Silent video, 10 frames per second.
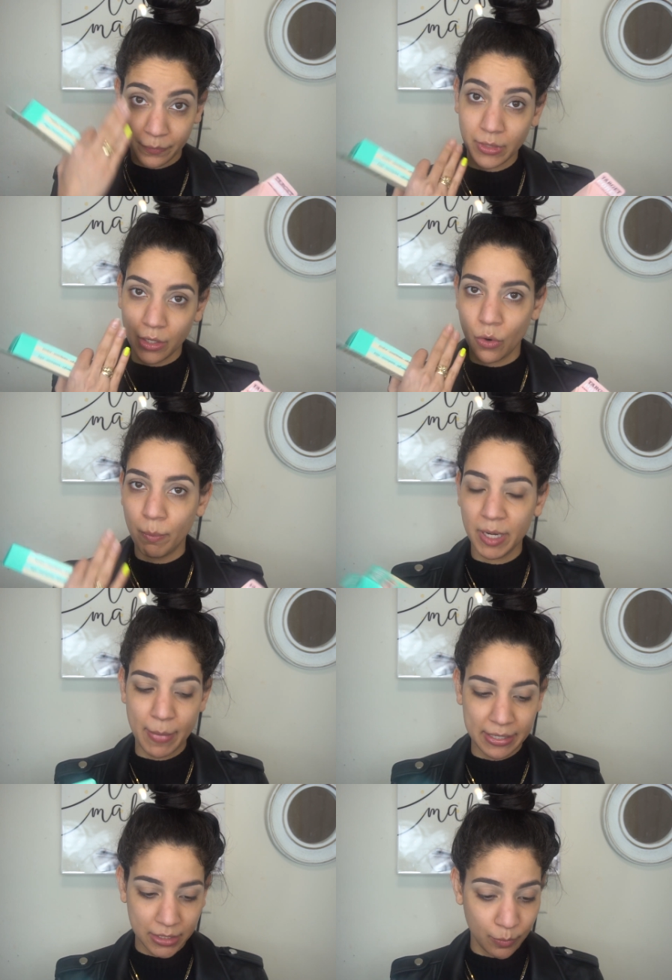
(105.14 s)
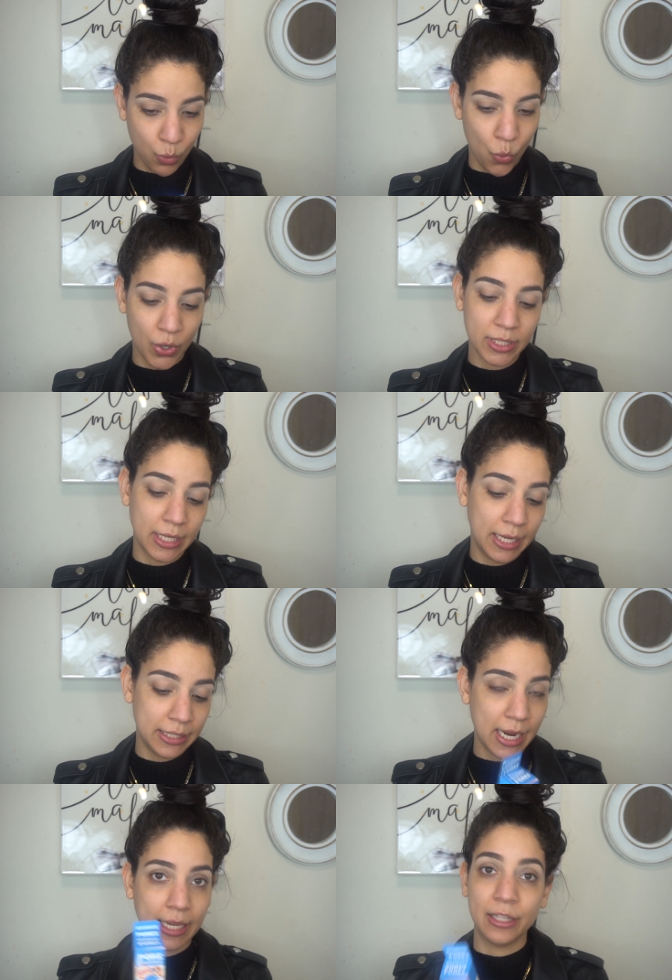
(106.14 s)
you know, minimizes the pores.
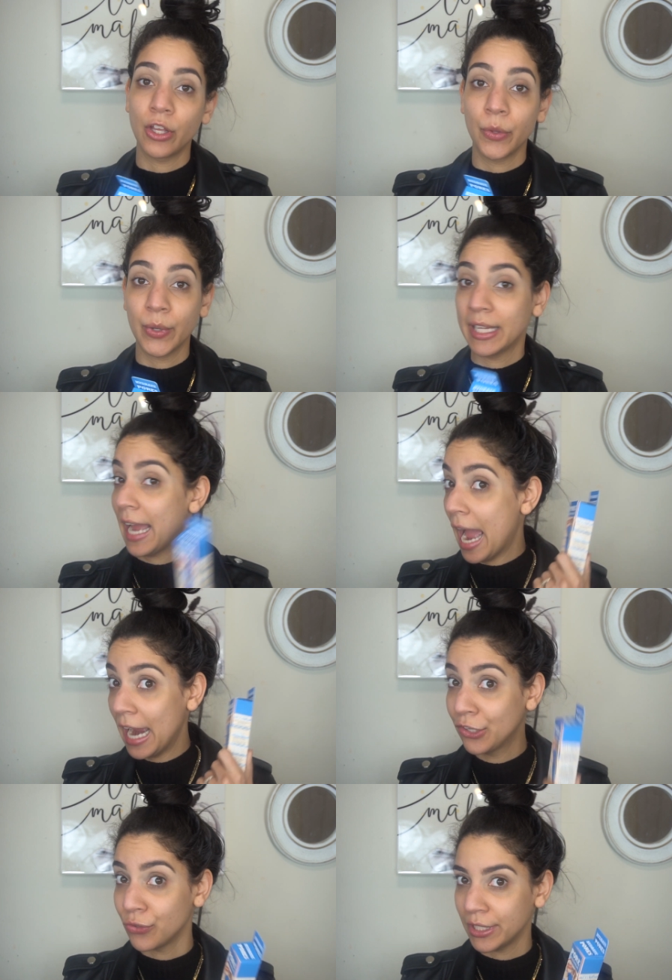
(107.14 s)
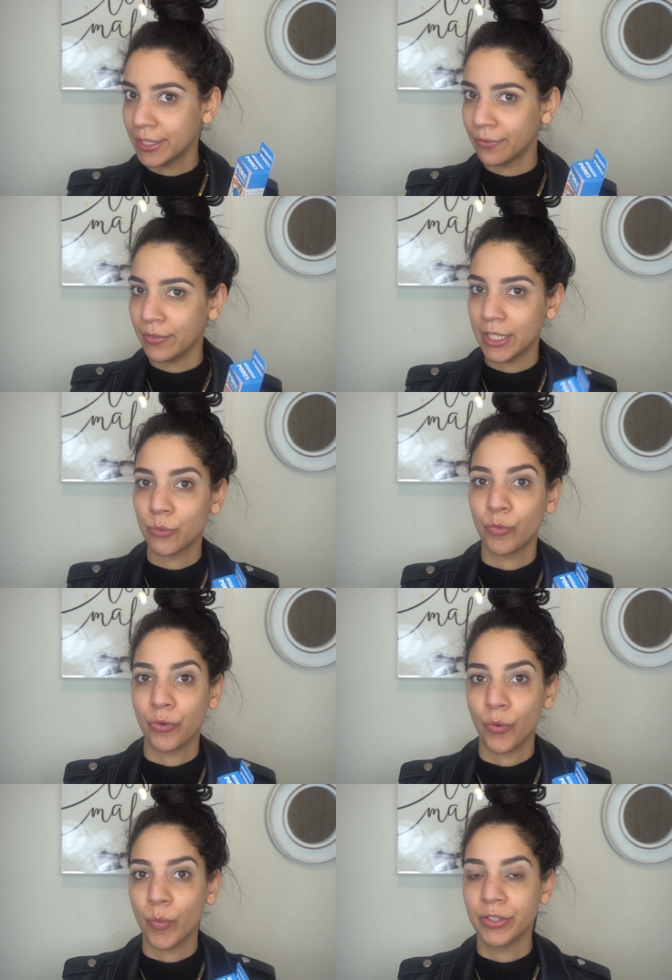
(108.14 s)
And I like the other one that hydrates the face.
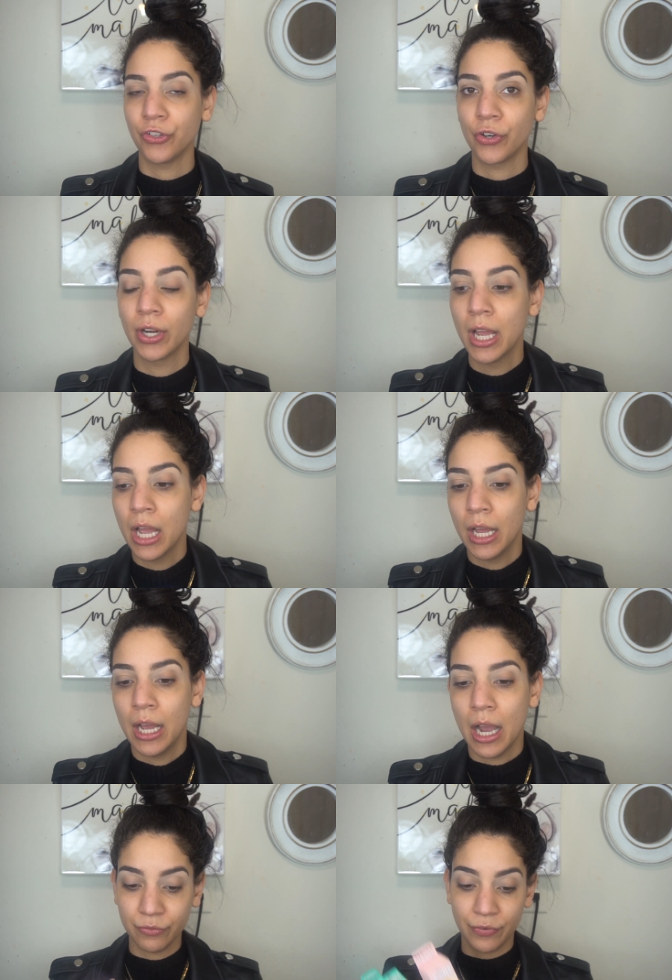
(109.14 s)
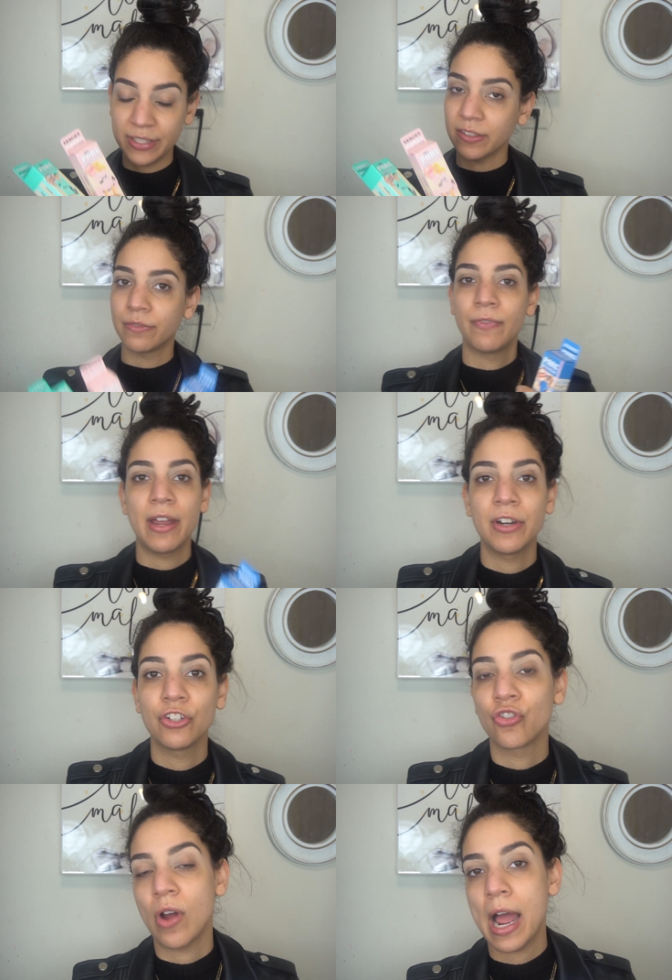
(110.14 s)
You know, when your face is
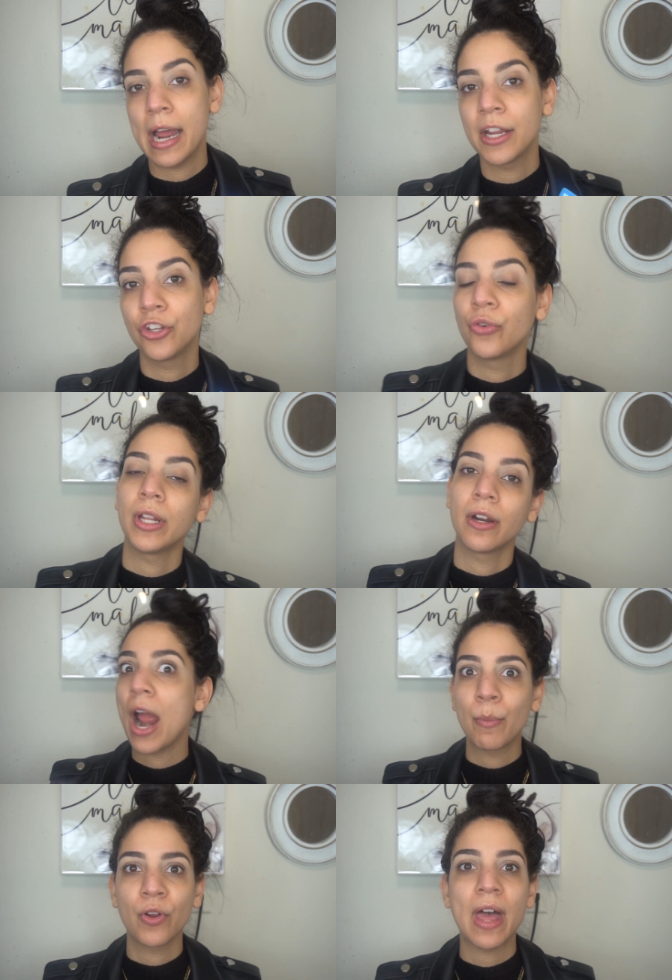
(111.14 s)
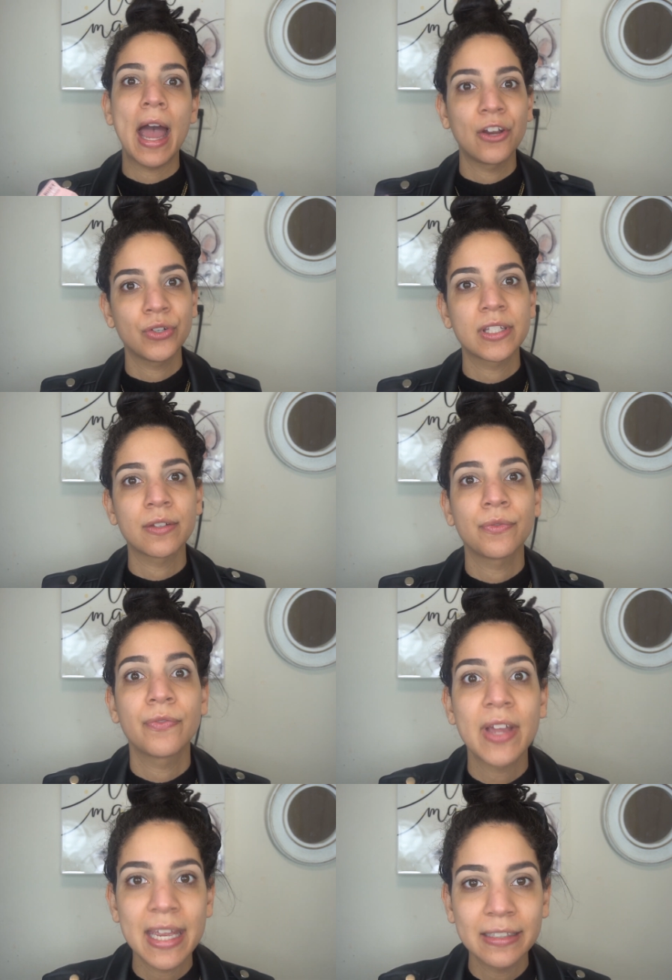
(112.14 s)
very dry, you need a primer that hydrates the
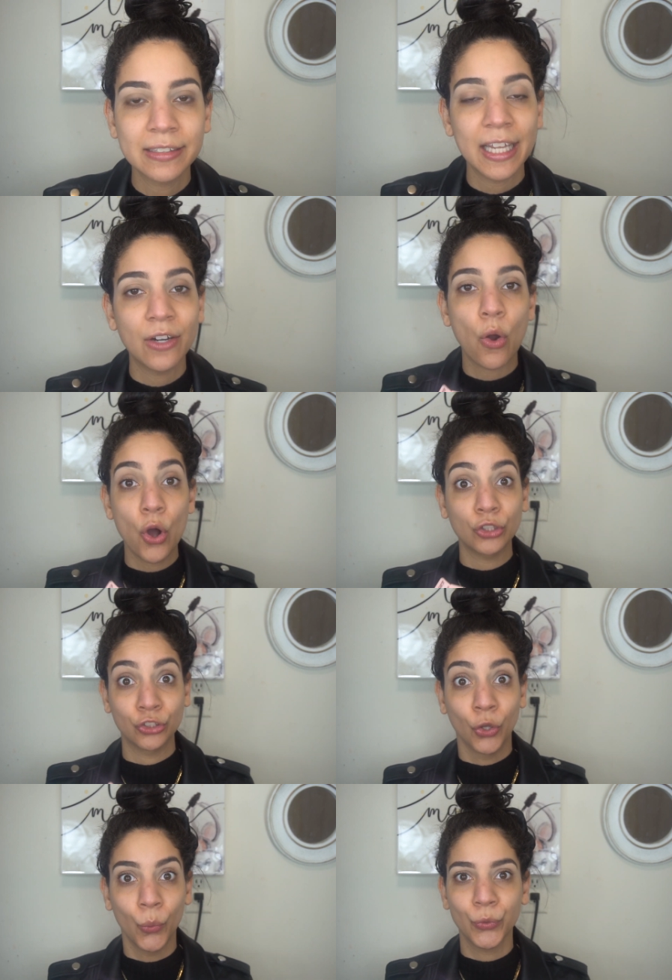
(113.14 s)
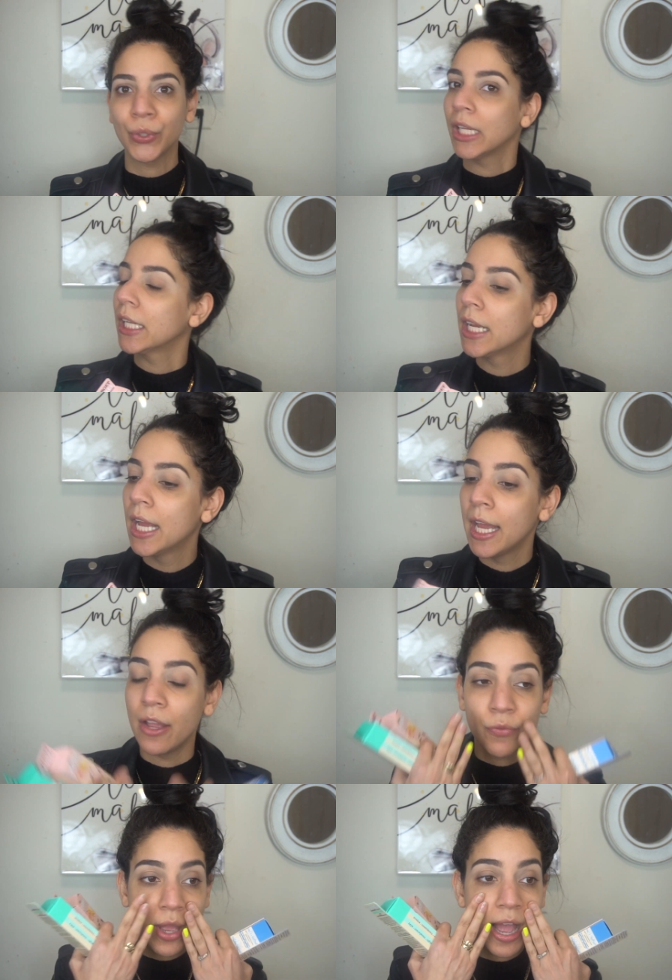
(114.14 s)
face. And also you need,
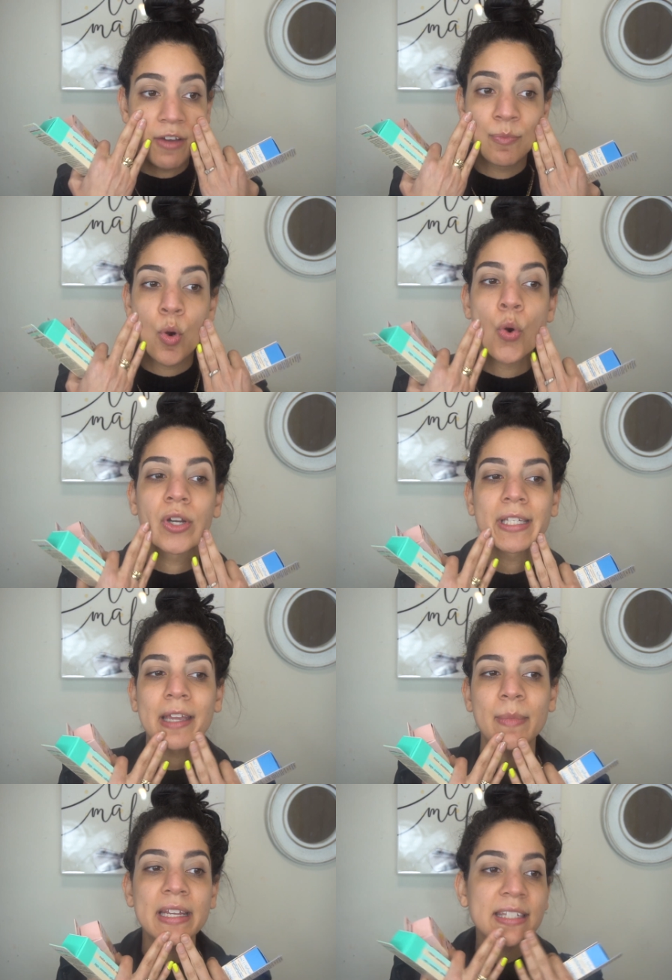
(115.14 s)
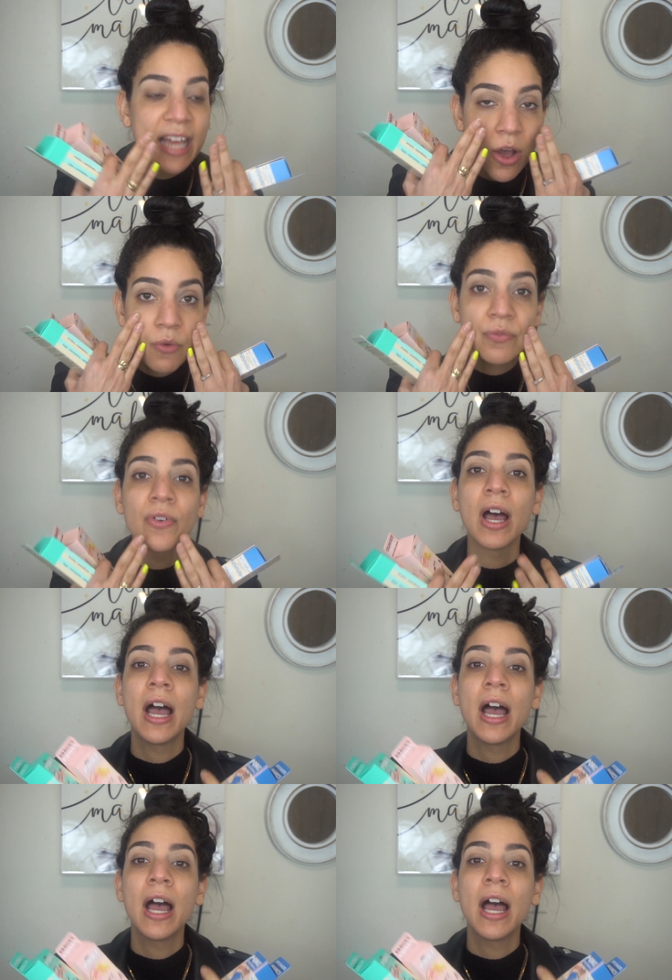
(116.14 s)
if you have pores like myself,